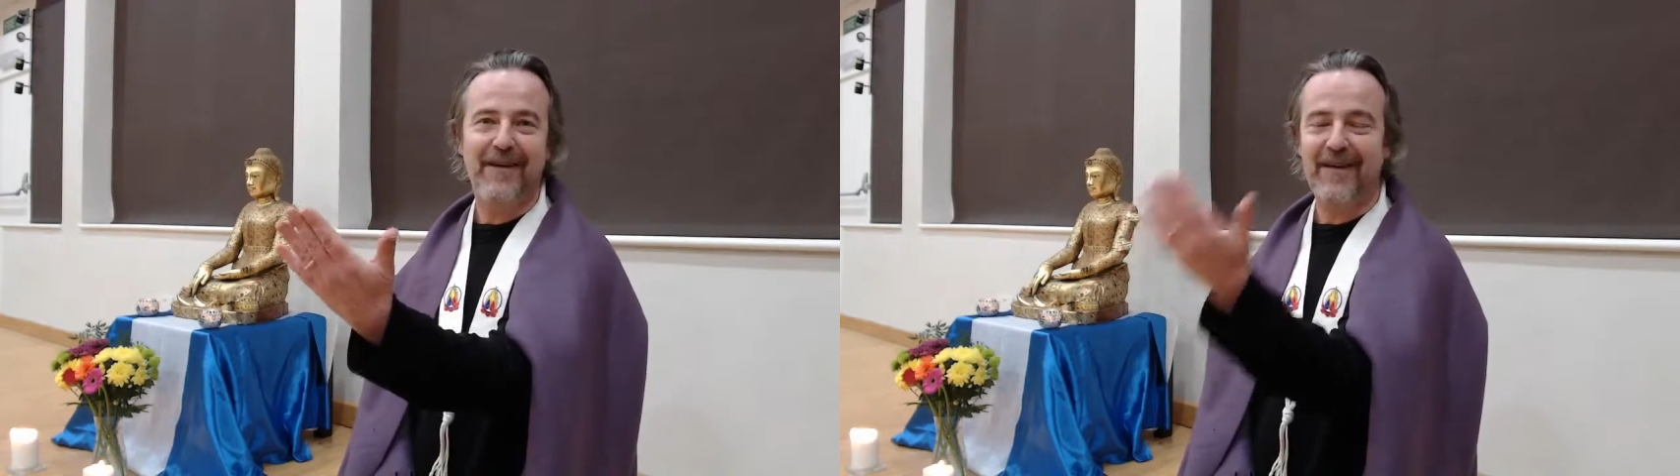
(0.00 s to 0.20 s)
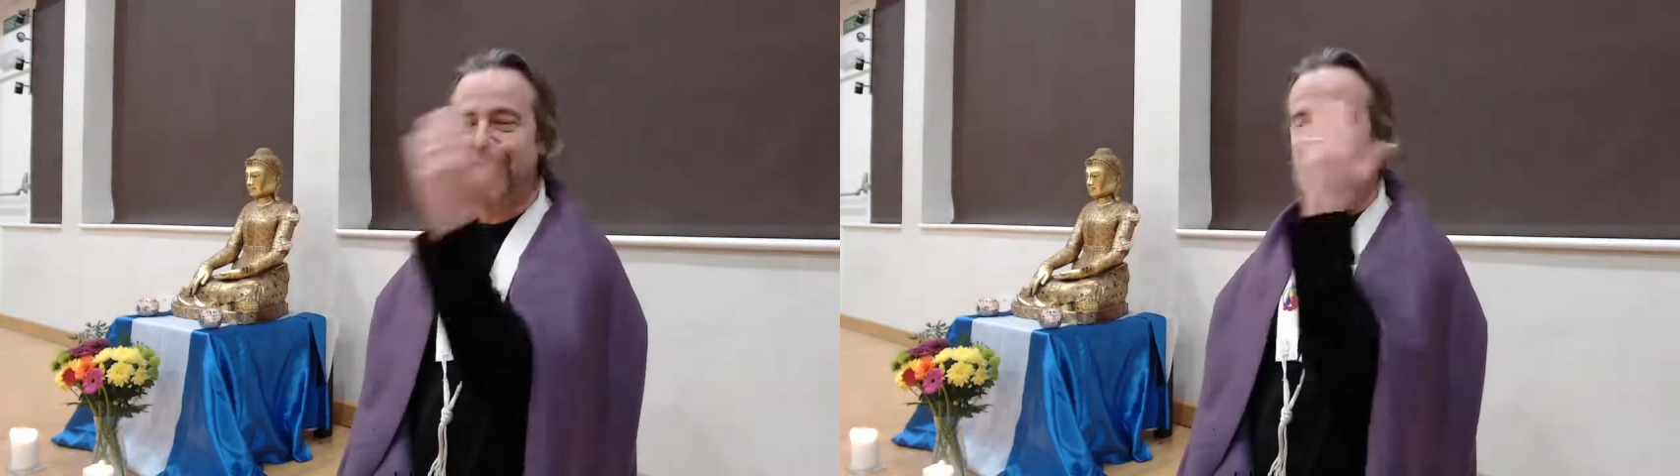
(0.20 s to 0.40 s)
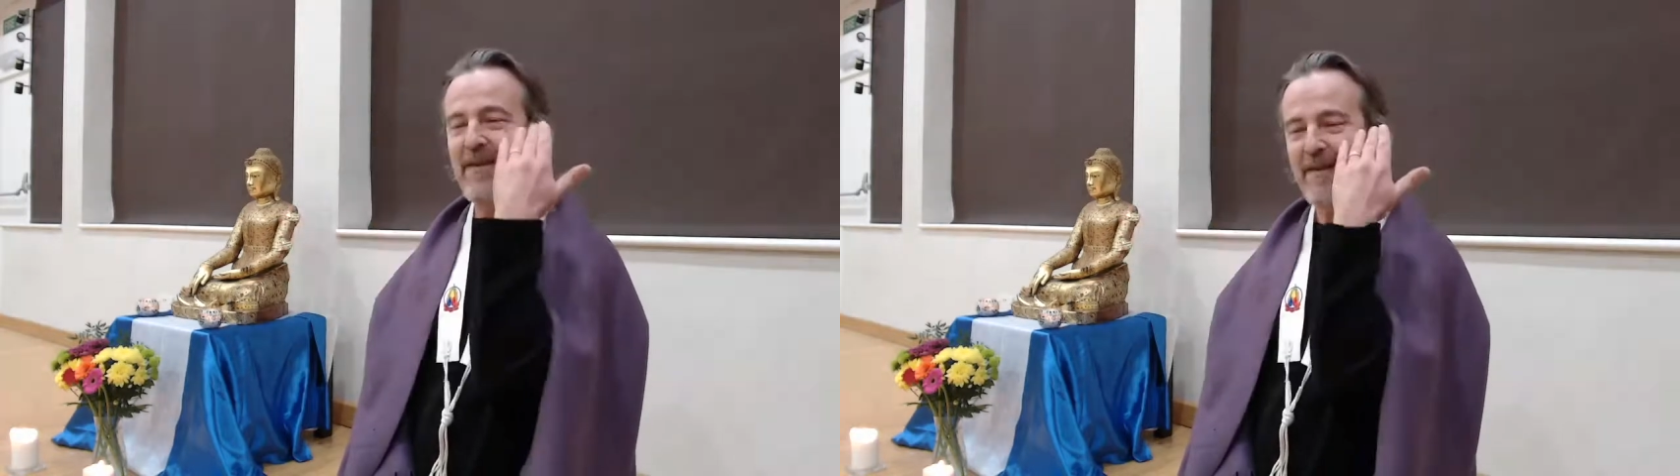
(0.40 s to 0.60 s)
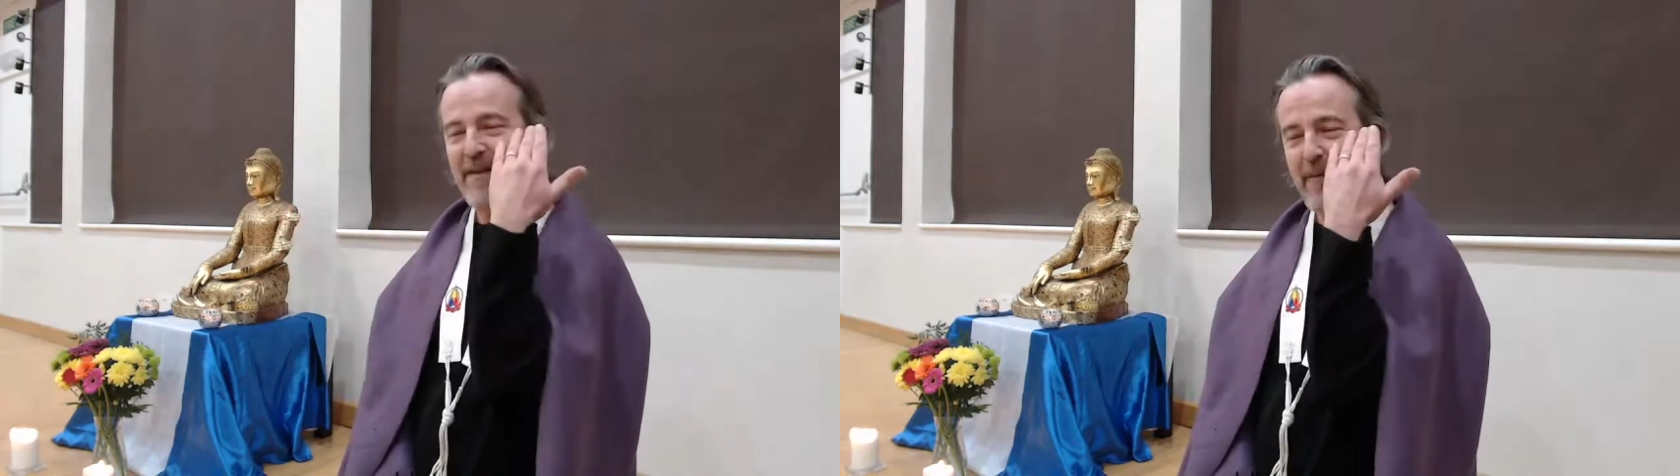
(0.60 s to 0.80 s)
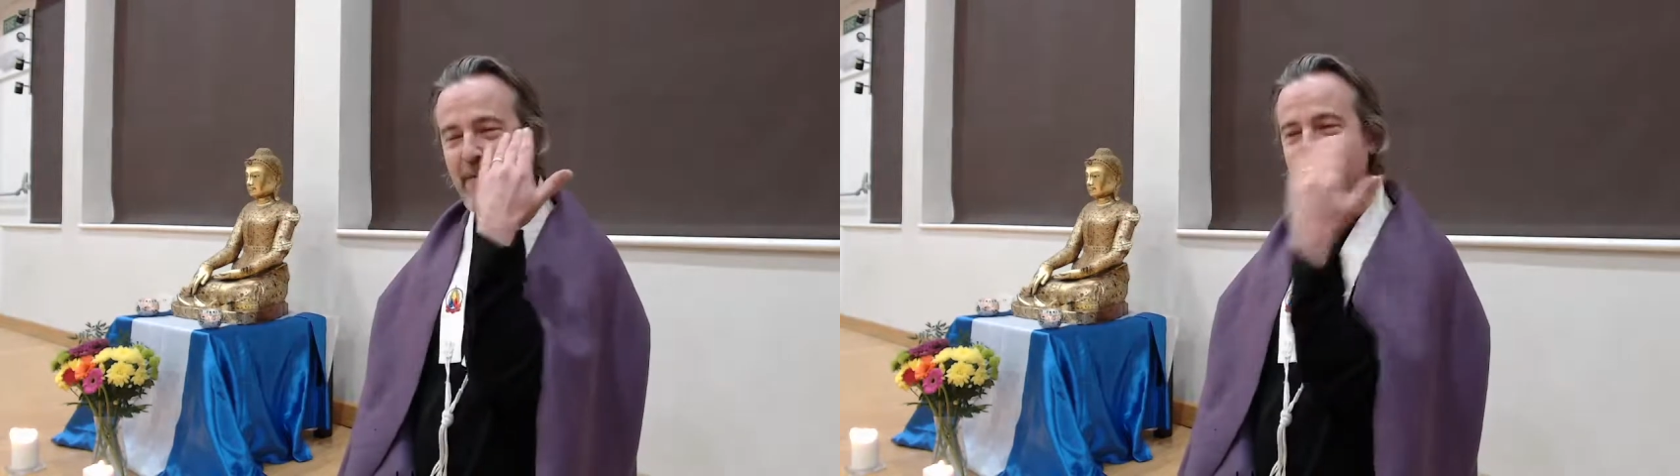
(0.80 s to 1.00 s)
You know, and there's
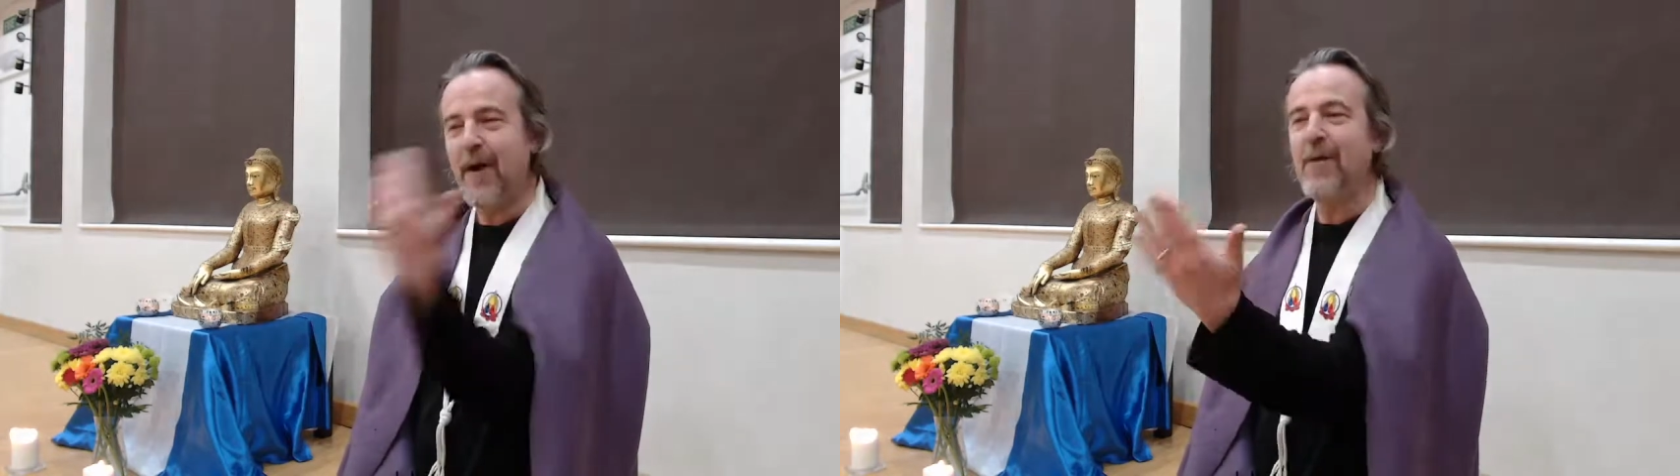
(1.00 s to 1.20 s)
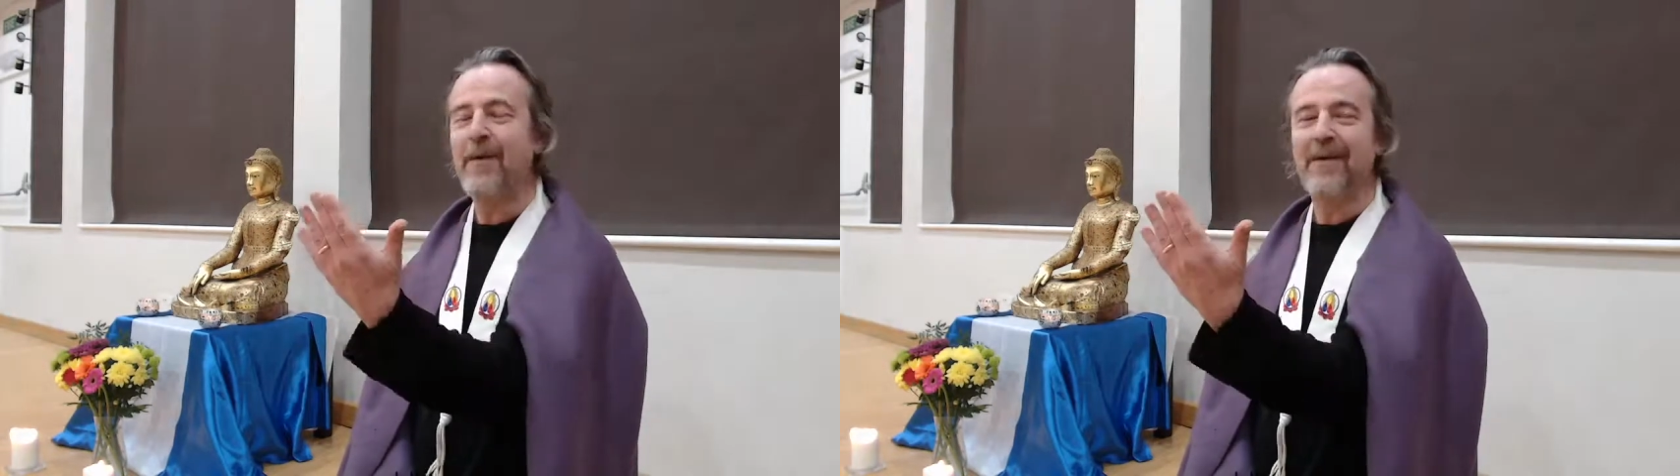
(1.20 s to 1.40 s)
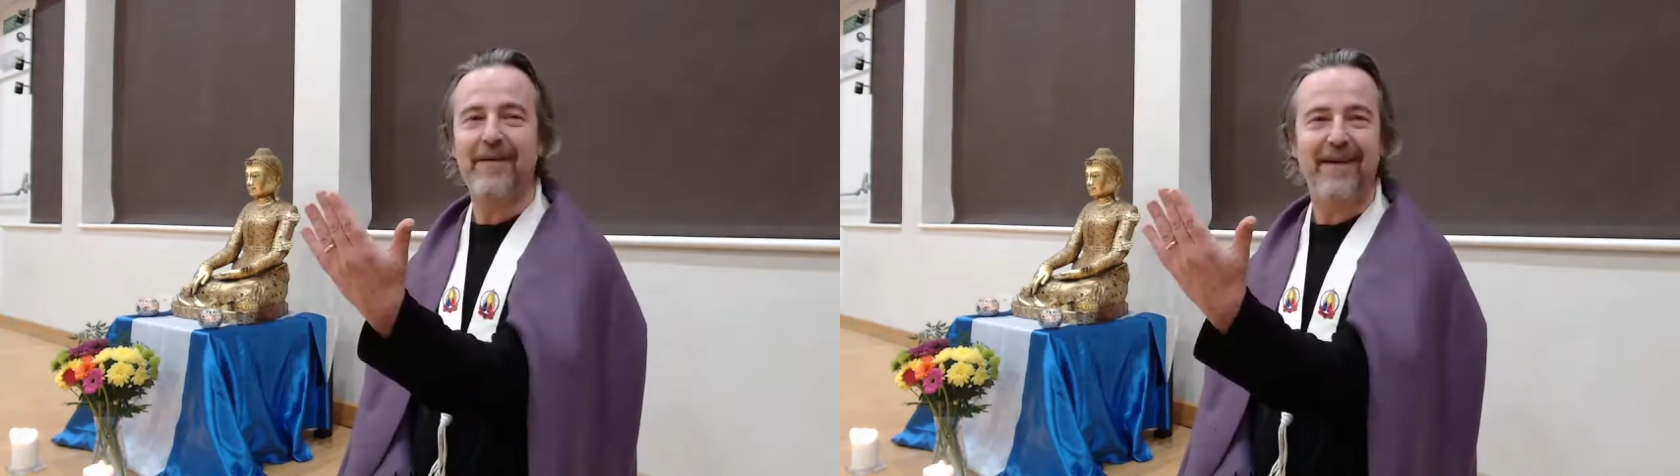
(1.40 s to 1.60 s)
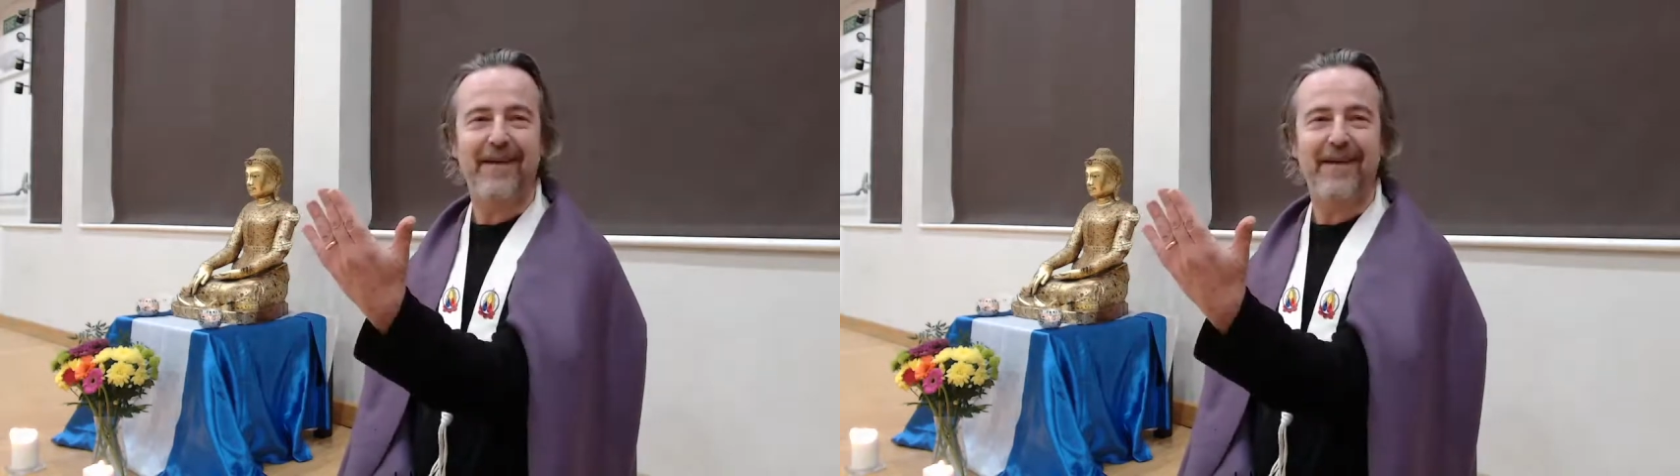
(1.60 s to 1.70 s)
that moment